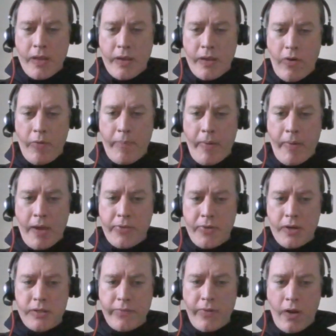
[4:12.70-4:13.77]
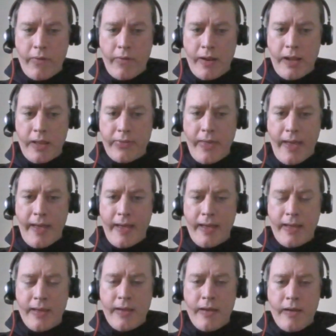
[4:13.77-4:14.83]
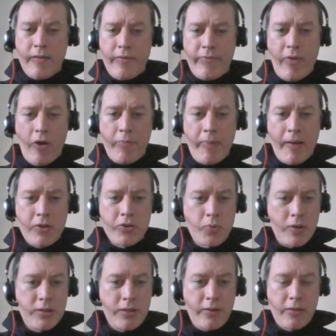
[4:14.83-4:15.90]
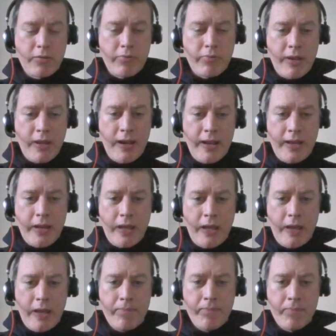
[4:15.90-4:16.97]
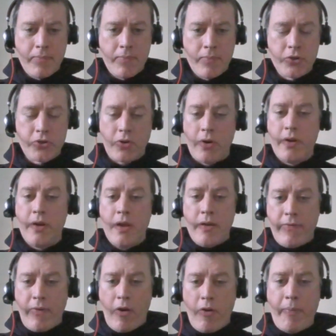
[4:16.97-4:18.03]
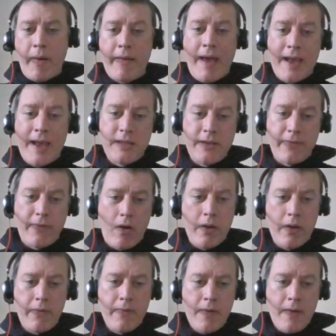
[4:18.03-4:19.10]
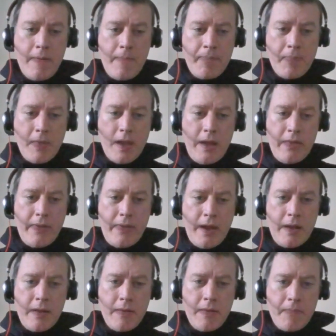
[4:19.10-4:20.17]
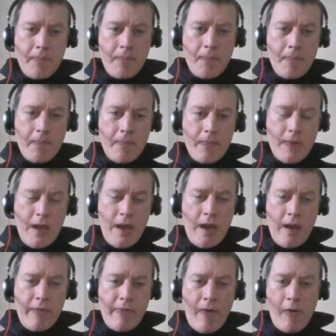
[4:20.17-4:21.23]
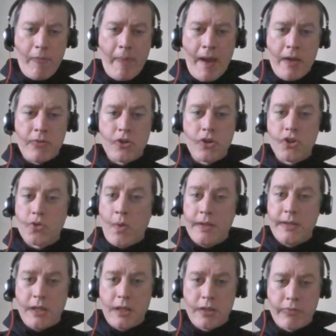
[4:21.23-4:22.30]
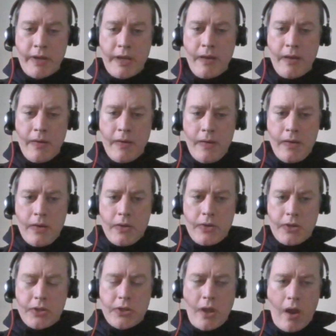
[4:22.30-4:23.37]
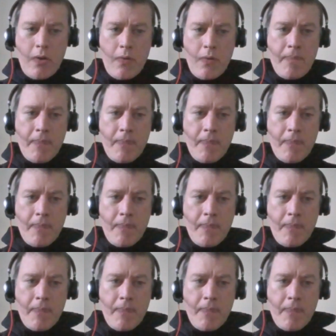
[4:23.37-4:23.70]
£5.35 a lead there, and £5.23 a lead here. Sorry, £5.85, and then £5.23. So